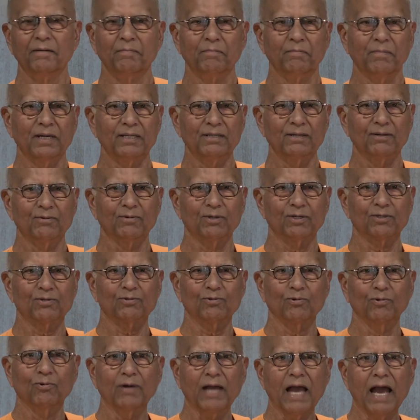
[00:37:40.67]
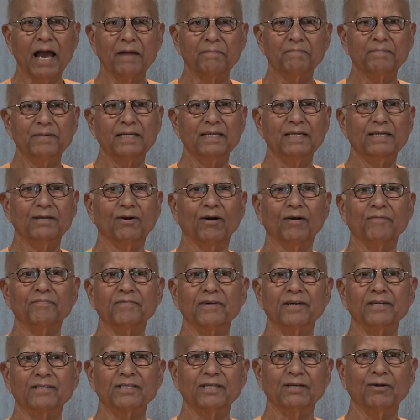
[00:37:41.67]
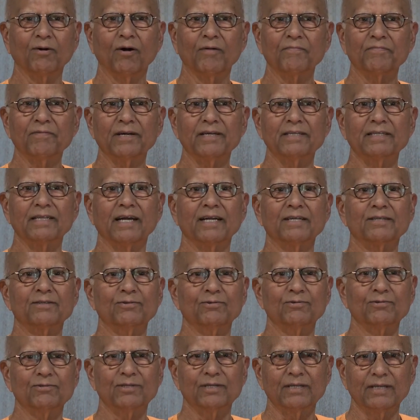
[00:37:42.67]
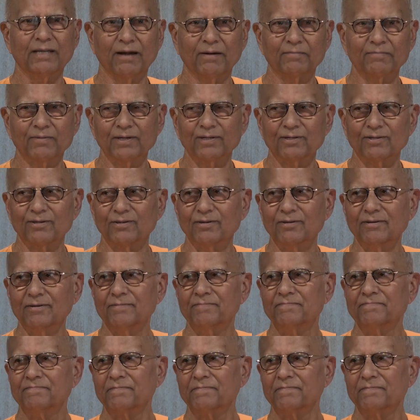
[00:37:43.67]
Mother was so happy, he offered, she offered that to Sri Ramakrishna,